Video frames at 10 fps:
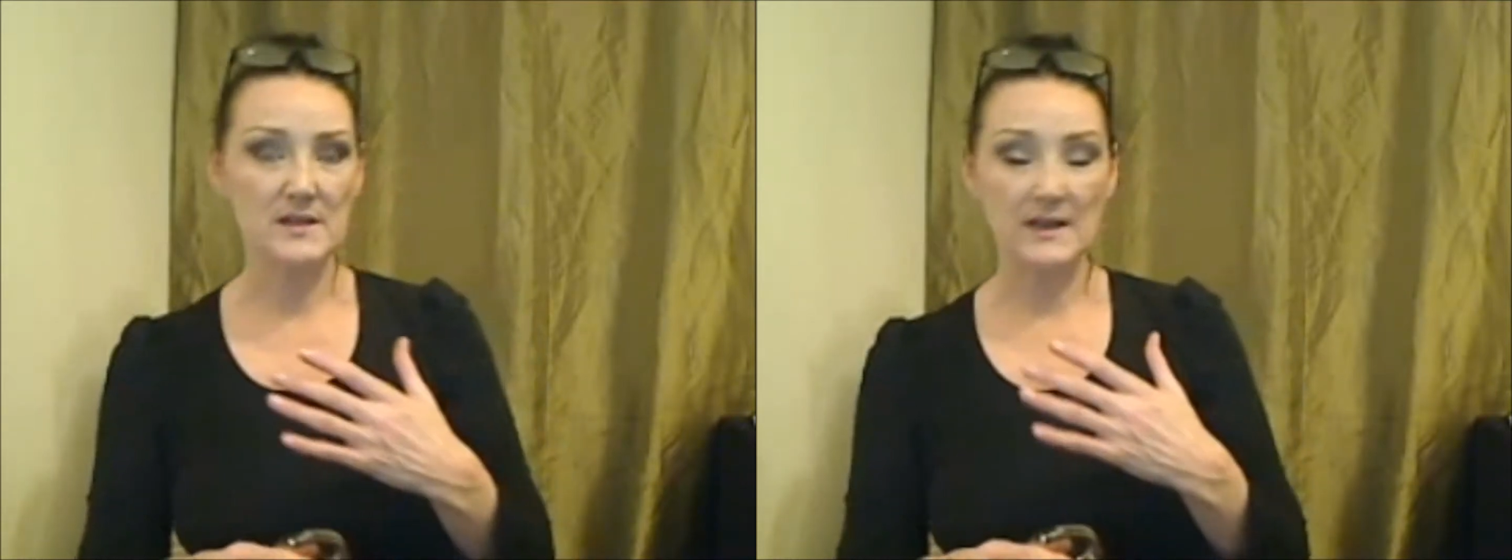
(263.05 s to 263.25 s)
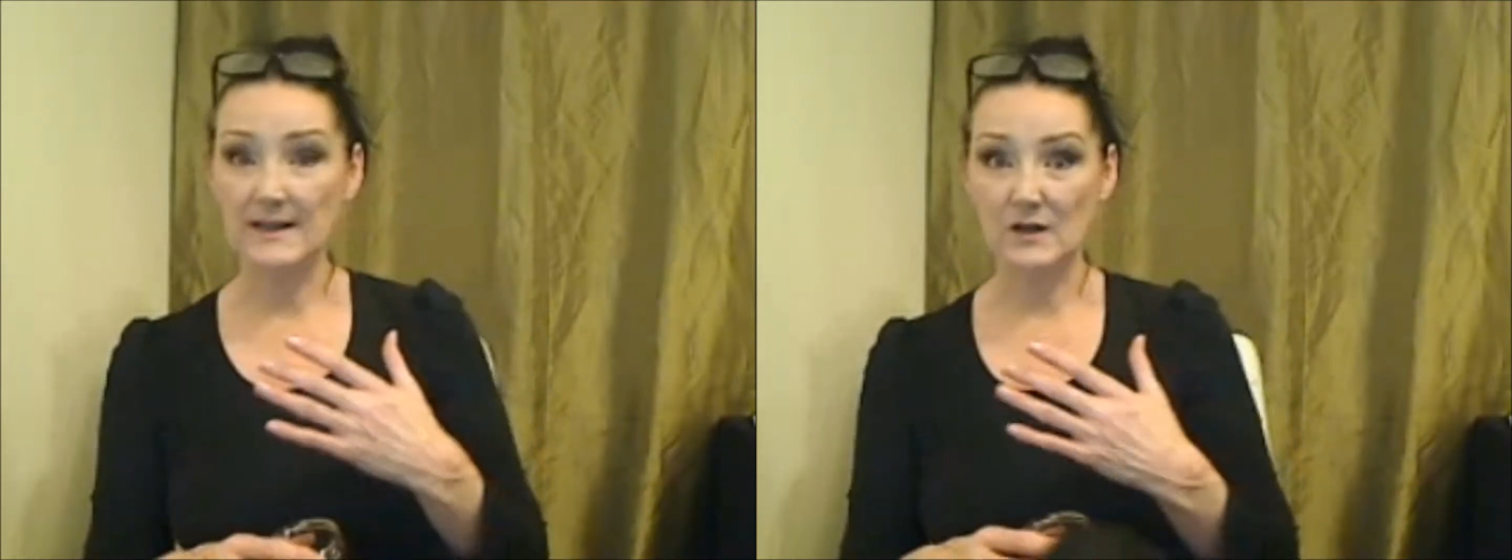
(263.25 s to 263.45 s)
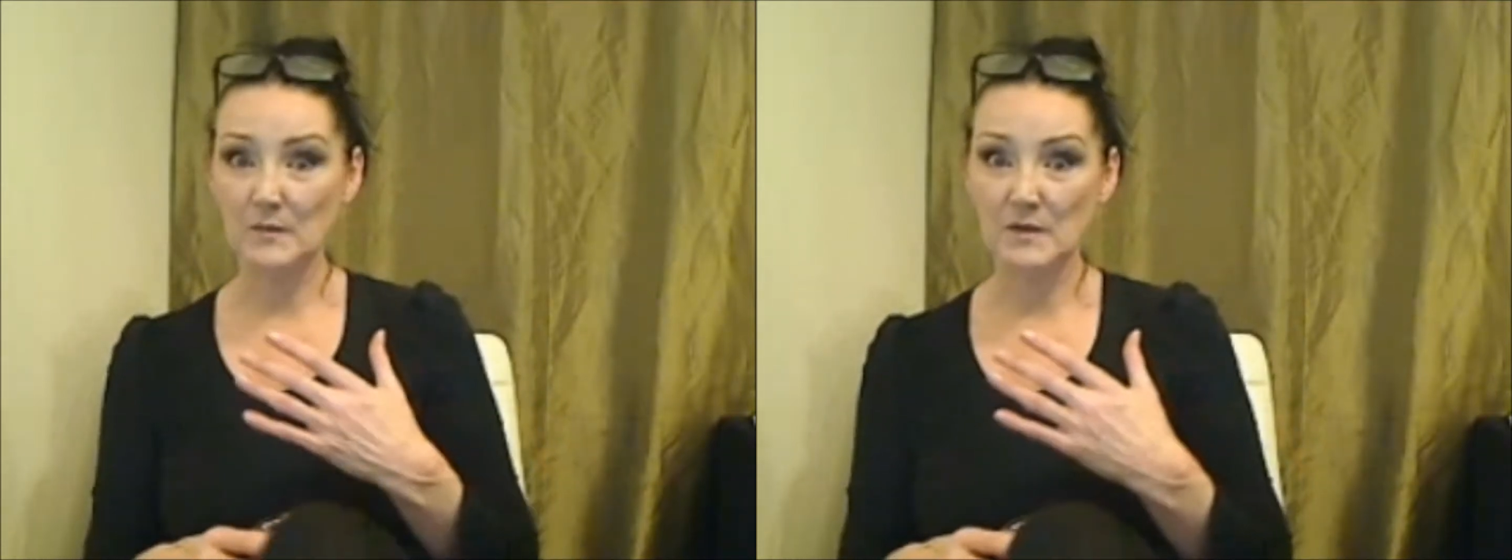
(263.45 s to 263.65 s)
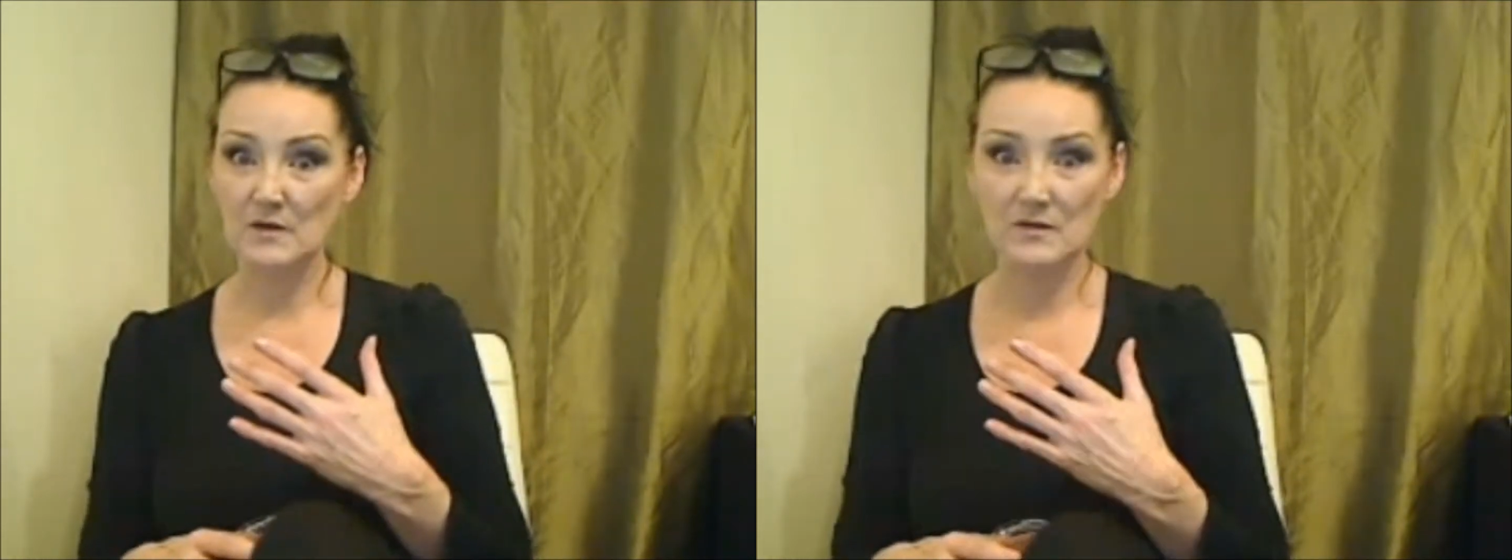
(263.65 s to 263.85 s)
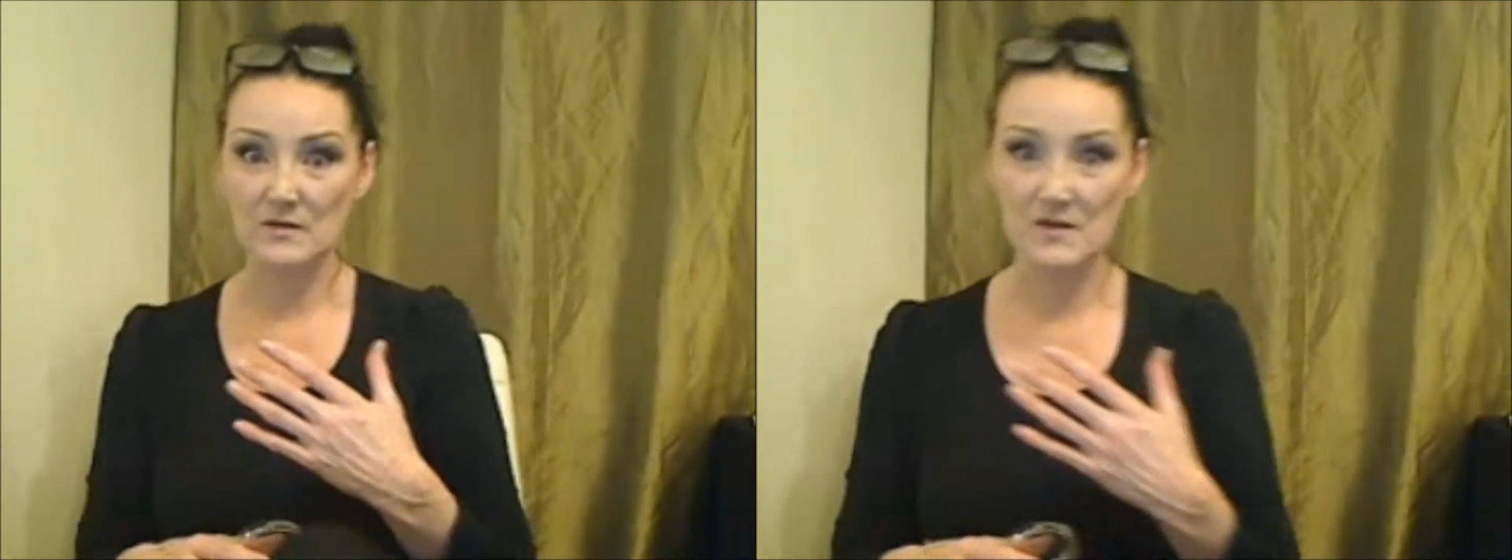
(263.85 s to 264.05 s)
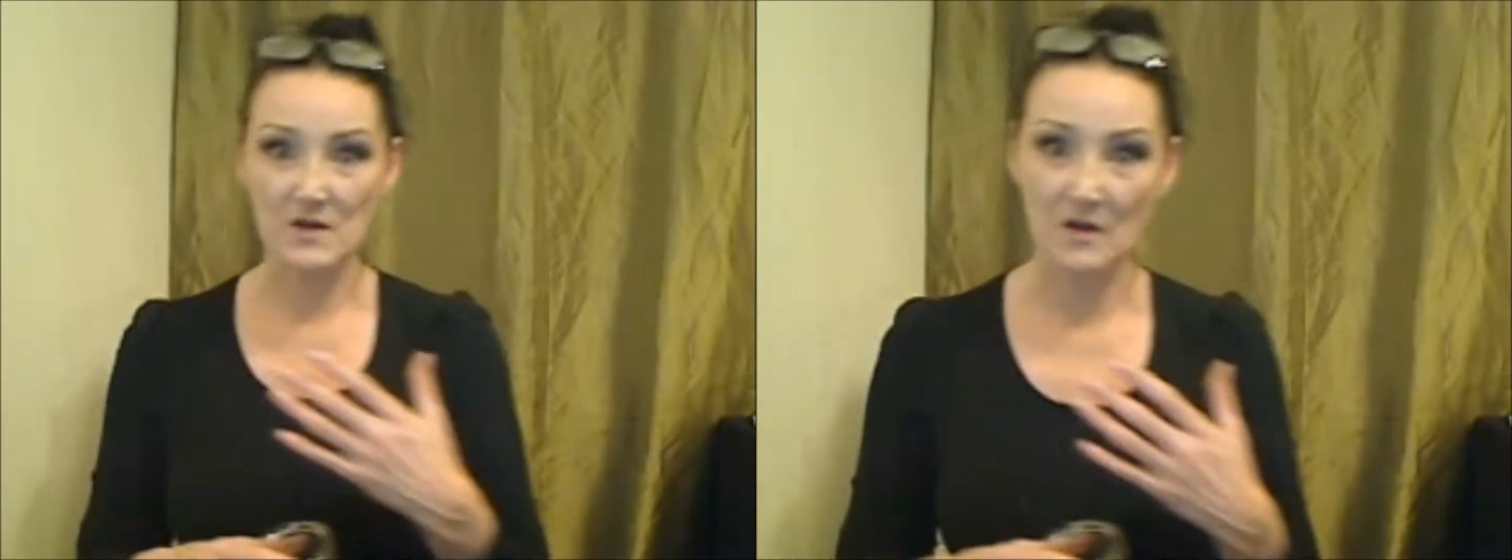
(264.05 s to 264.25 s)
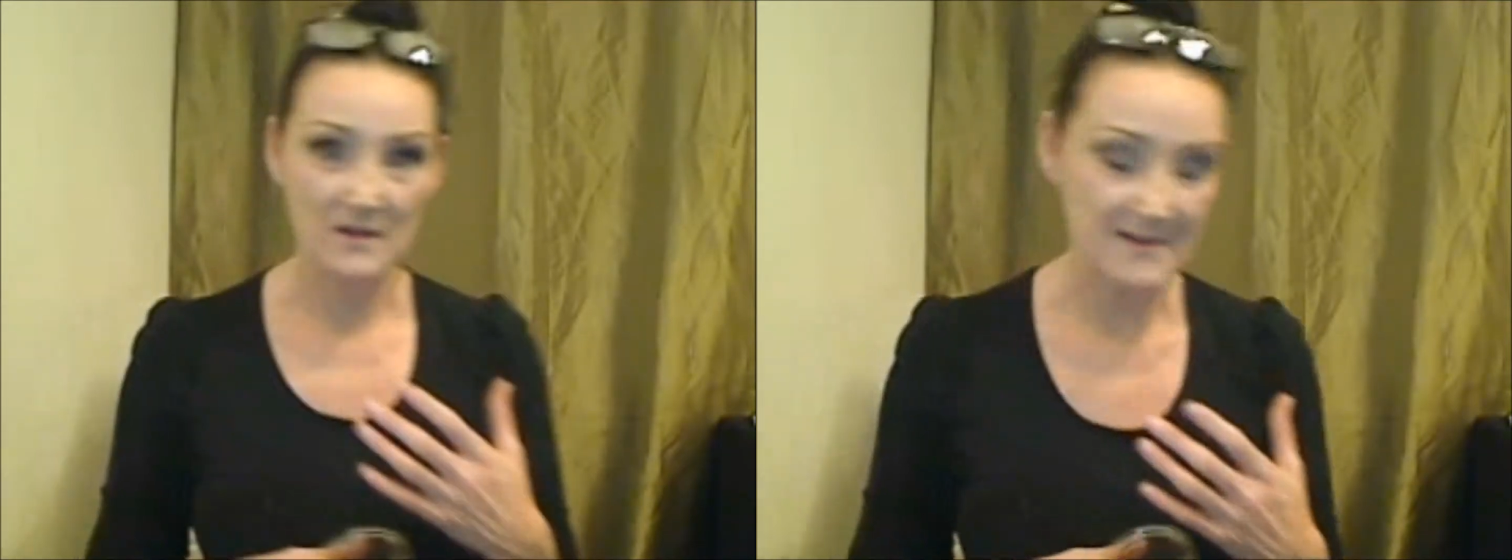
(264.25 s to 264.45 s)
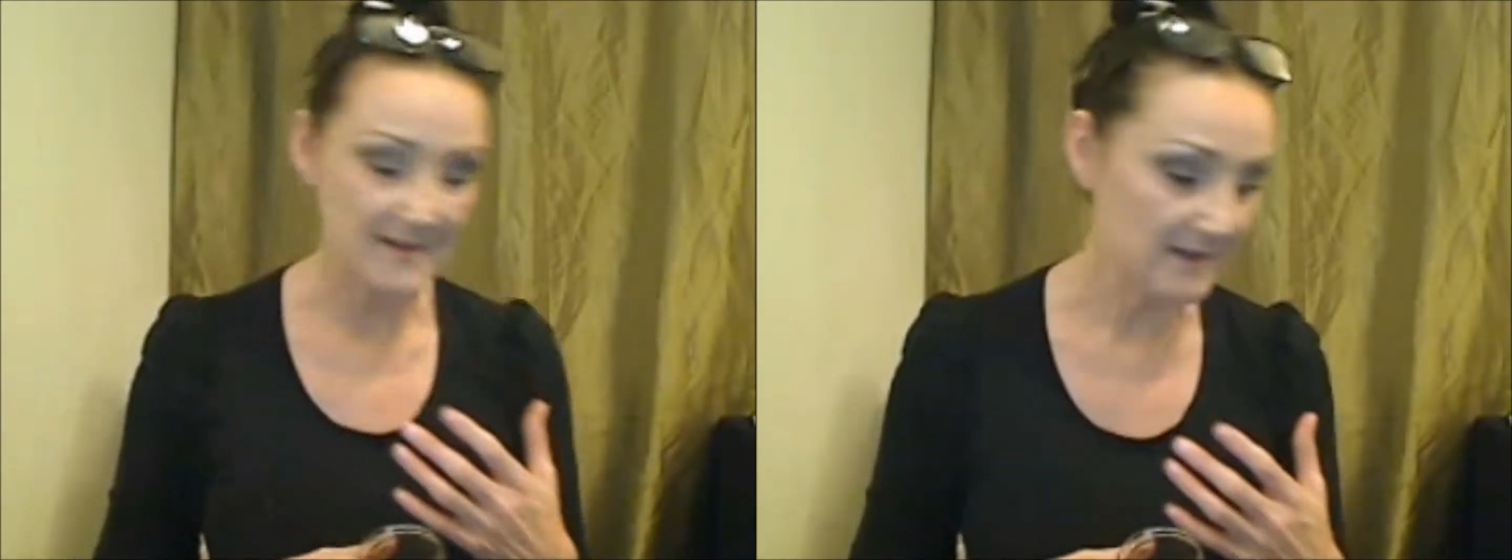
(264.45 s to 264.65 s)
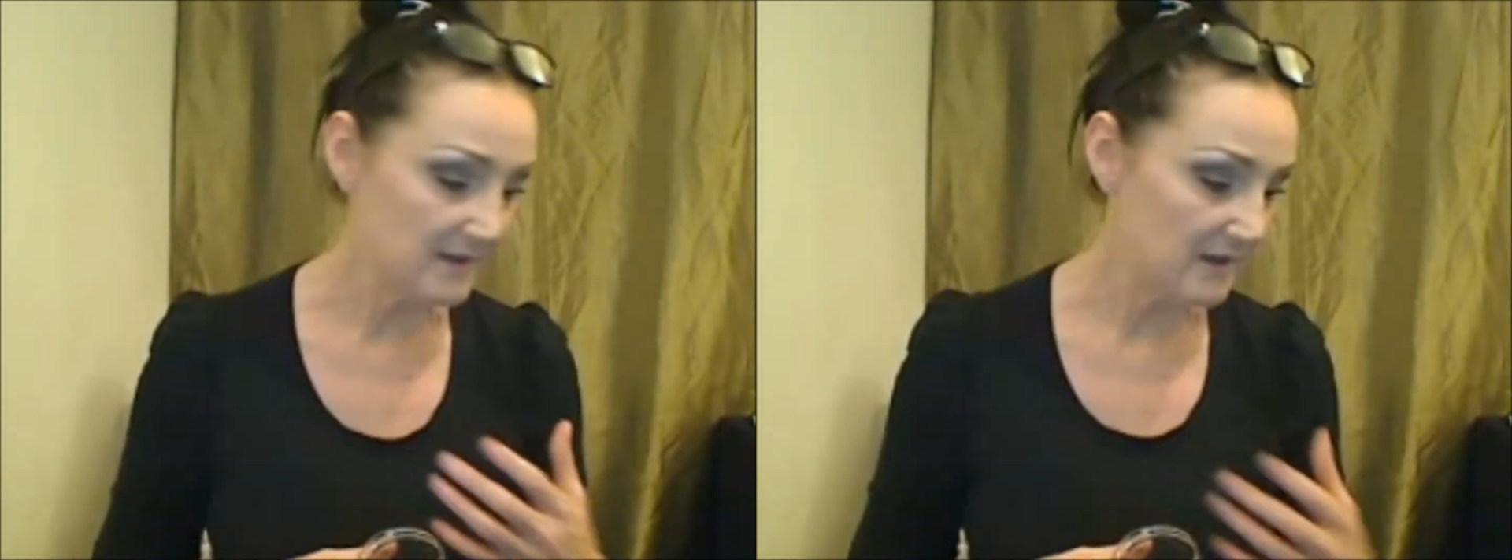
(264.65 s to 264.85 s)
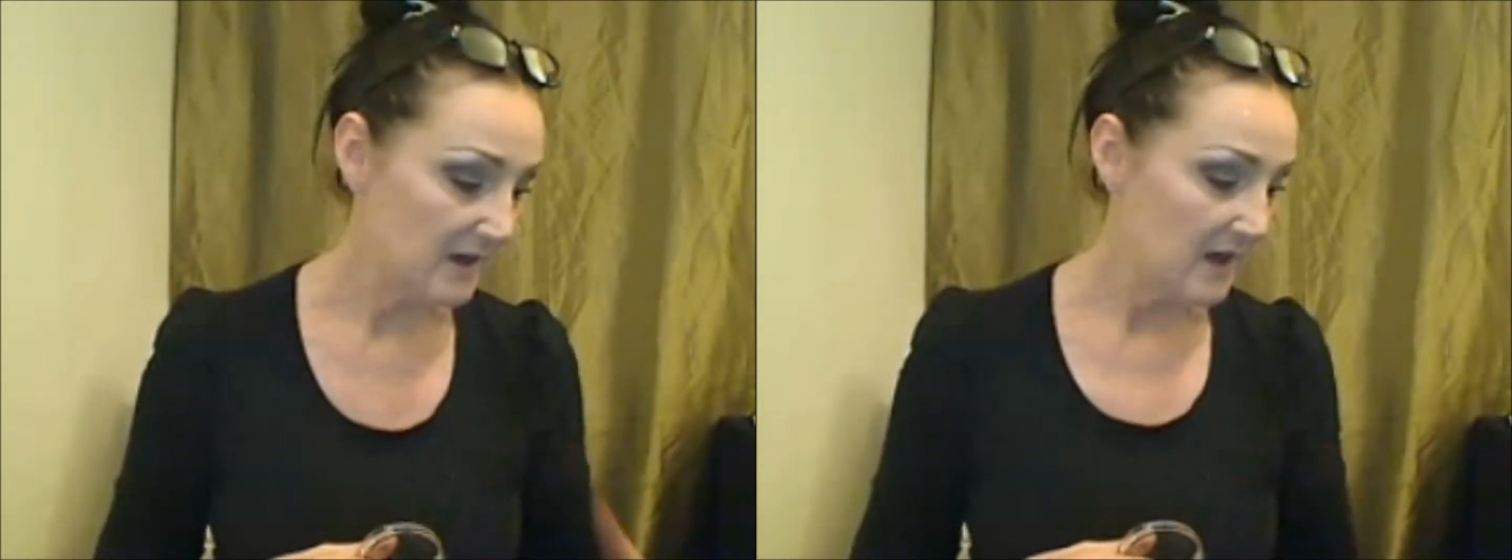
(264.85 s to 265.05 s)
and cannot be used on the skin.